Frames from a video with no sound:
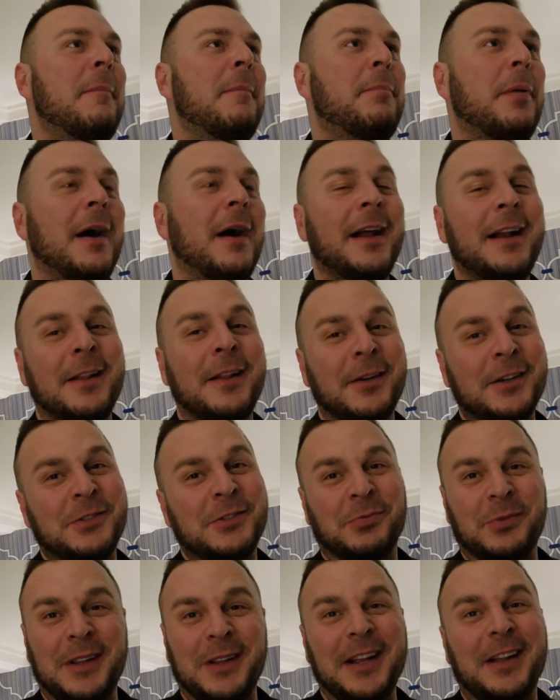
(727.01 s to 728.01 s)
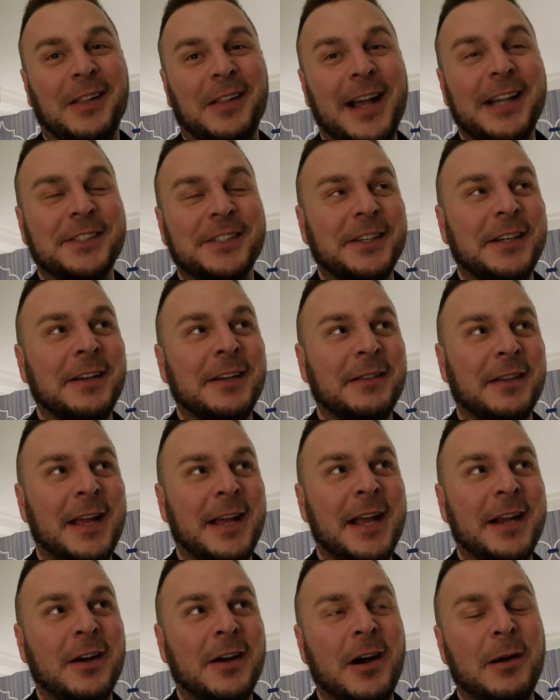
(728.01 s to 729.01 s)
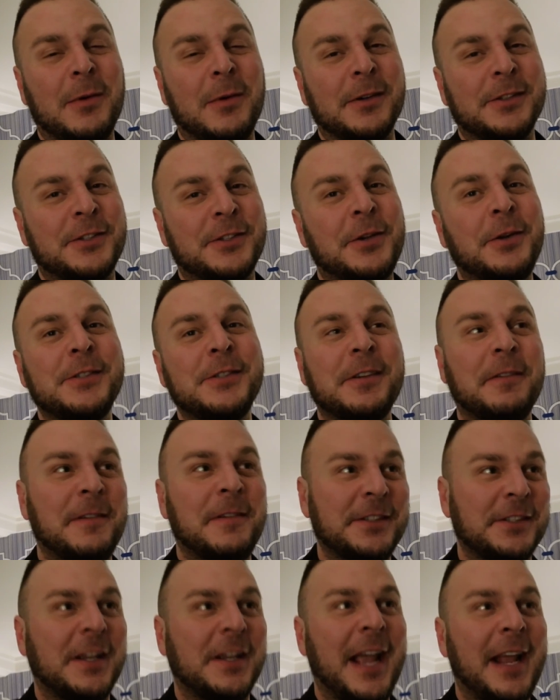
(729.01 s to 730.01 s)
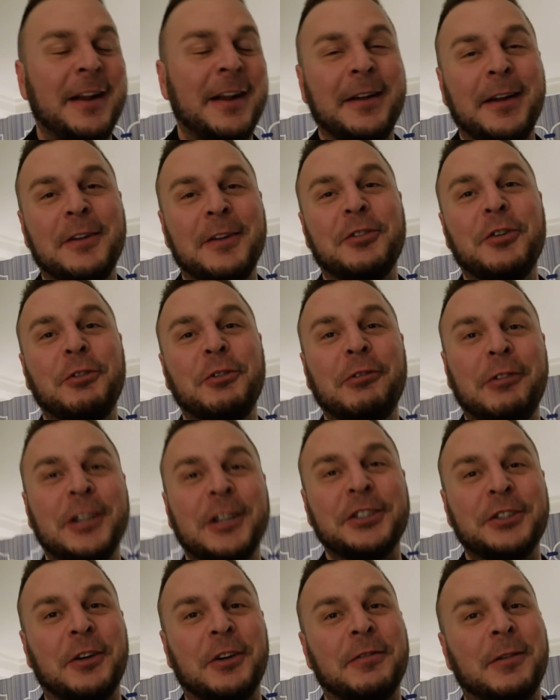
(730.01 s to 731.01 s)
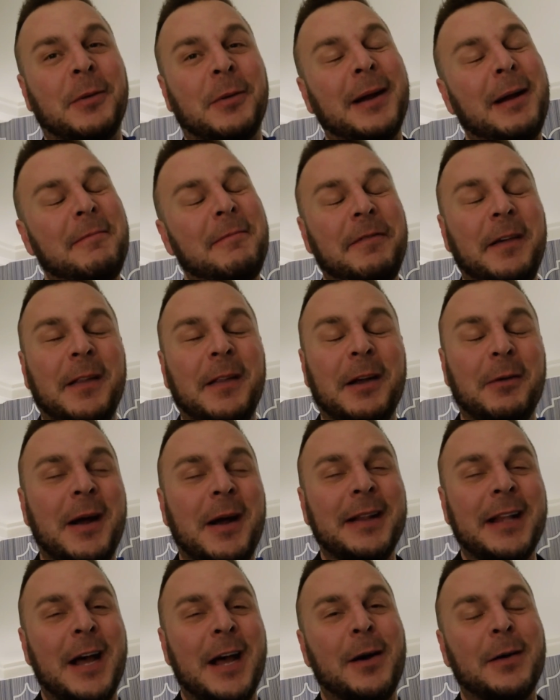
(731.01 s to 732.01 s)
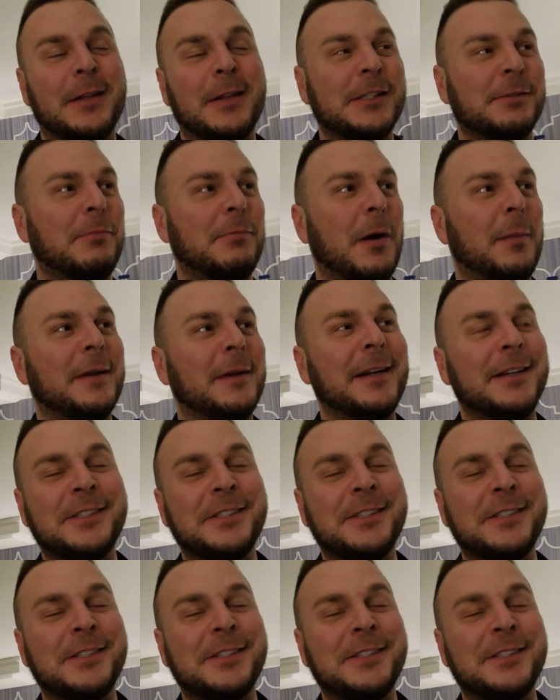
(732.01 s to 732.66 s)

But it looks really classy, like almost too sophisticated and too traditional for what I'm feeling right now at this moment.